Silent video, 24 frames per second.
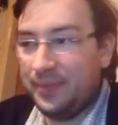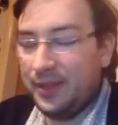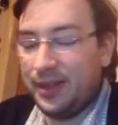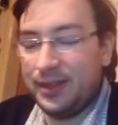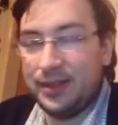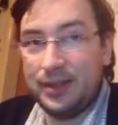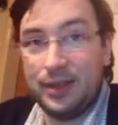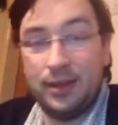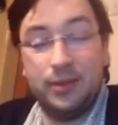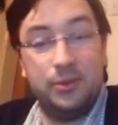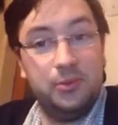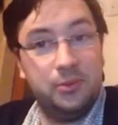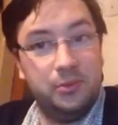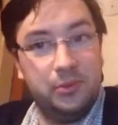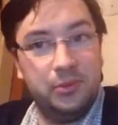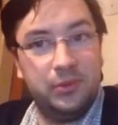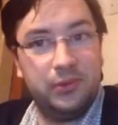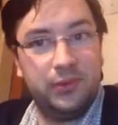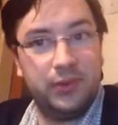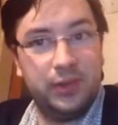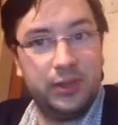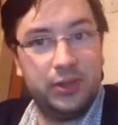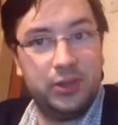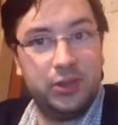It's like, oh,
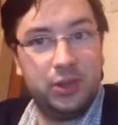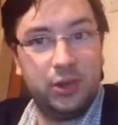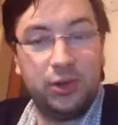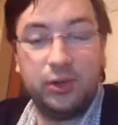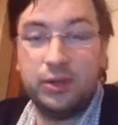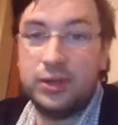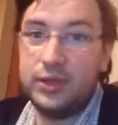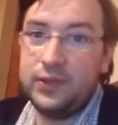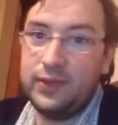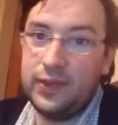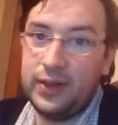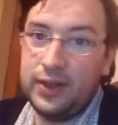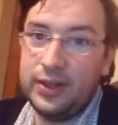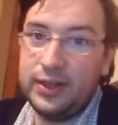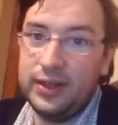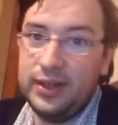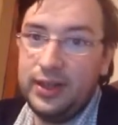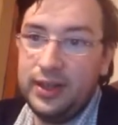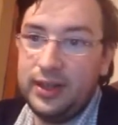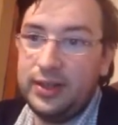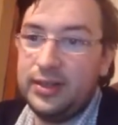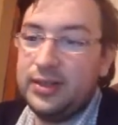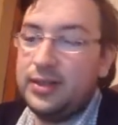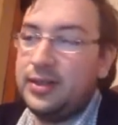it's very chocolatey, very
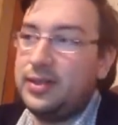nice,